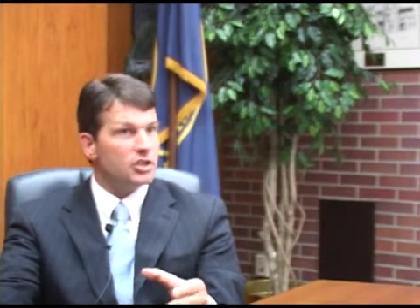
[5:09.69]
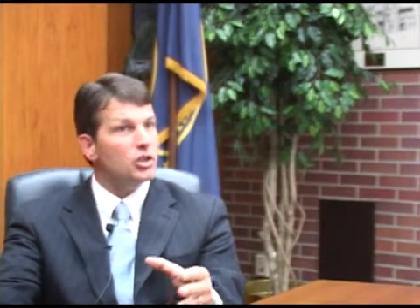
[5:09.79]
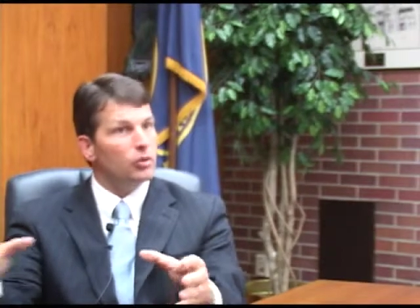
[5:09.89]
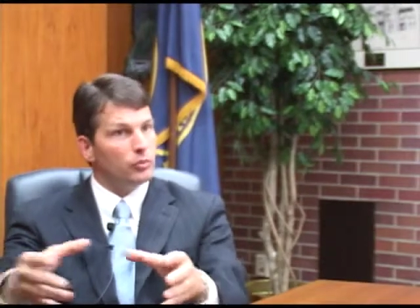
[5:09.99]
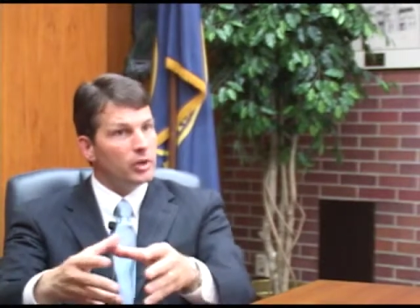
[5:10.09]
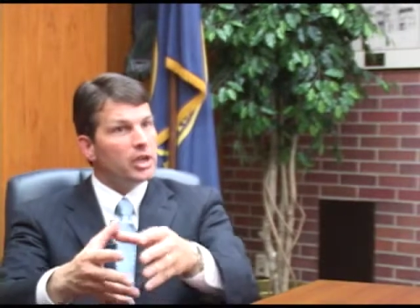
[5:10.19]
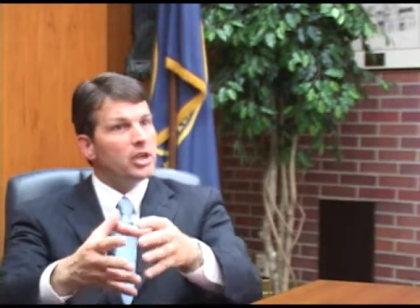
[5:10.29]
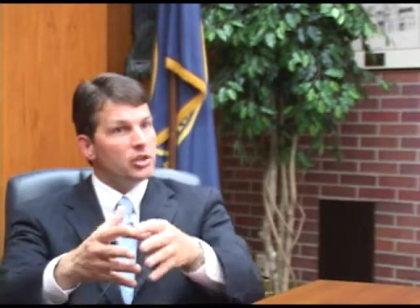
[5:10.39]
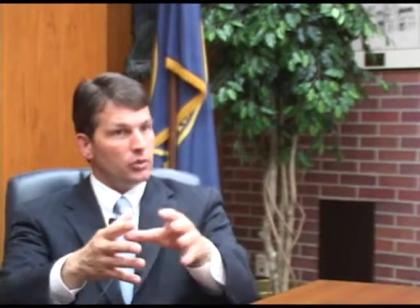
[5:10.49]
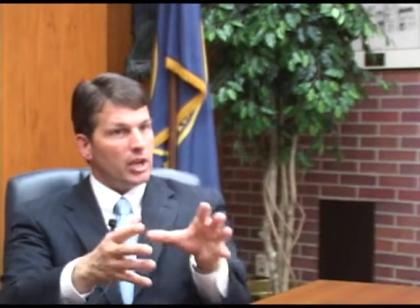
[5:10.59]
So,
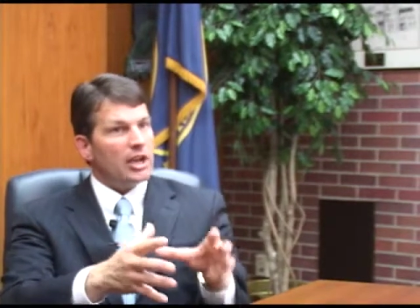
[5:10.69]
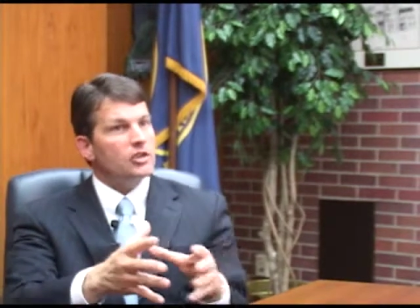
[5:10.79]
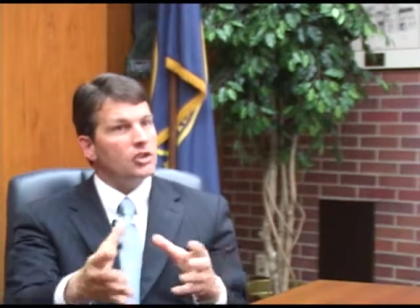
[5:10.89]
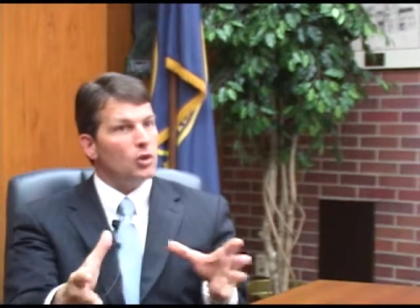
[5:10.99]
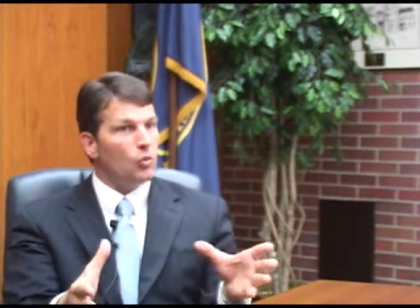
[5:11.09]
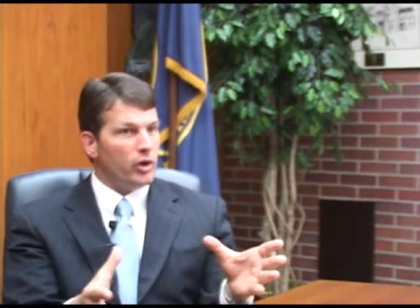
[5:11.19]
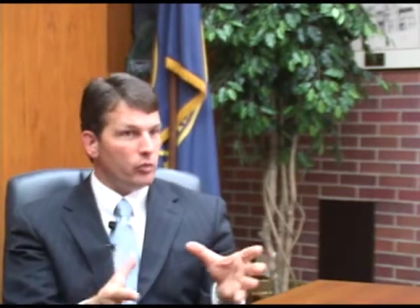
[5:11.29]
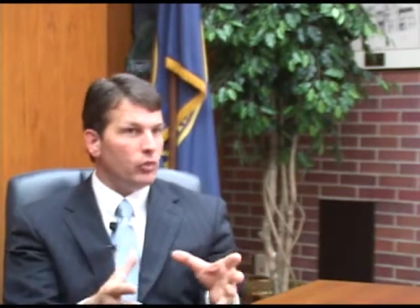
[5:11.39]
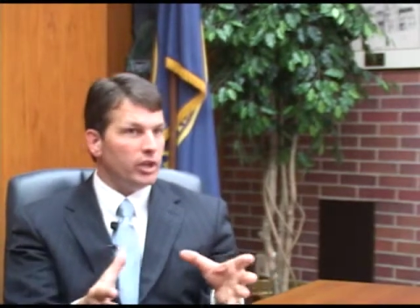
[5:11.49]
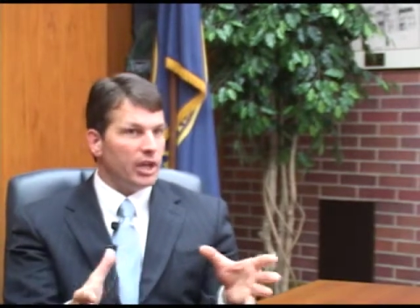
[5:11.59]
so actually, it's a
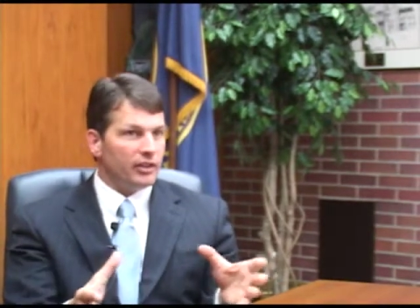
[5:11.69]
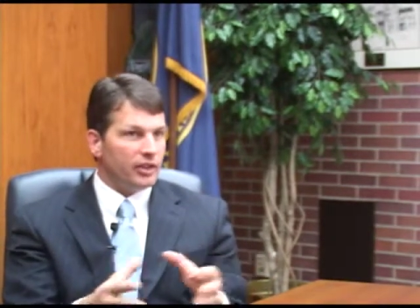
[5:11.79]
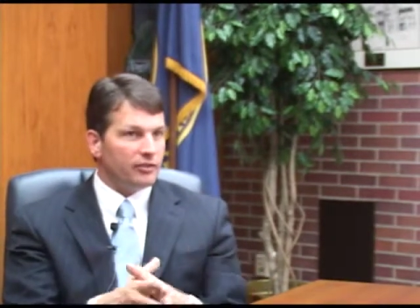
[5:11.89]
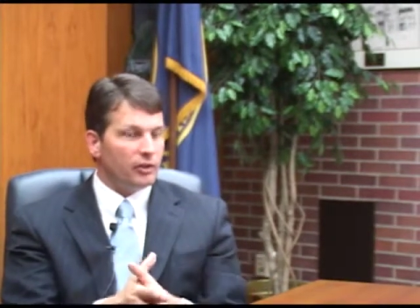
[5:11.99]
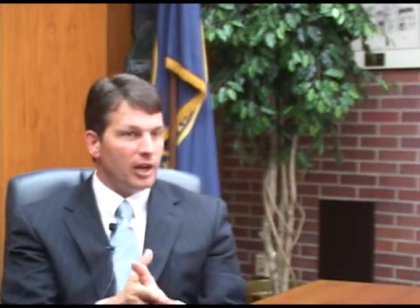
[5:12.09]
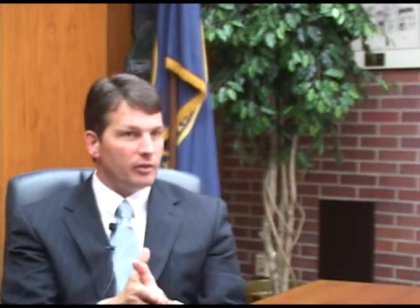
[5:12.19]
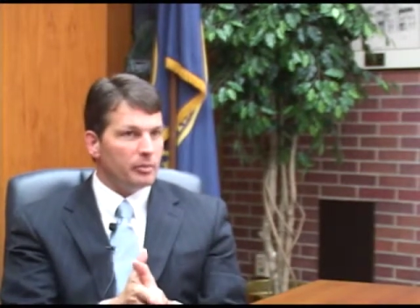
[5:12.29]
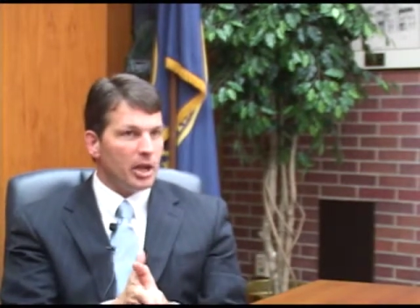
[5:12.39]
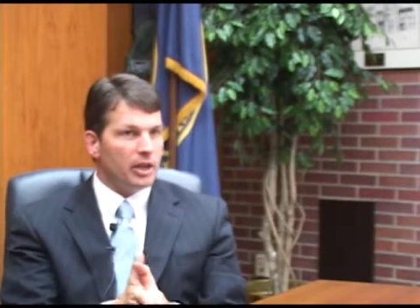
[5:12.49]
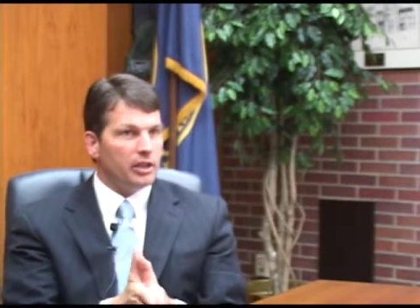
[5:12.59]
win-win, I think, for
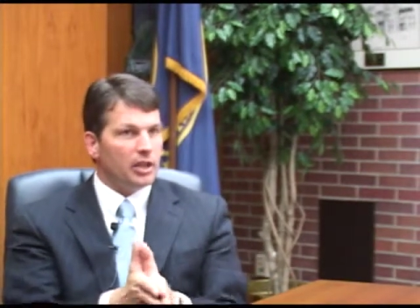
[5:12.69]
everybody.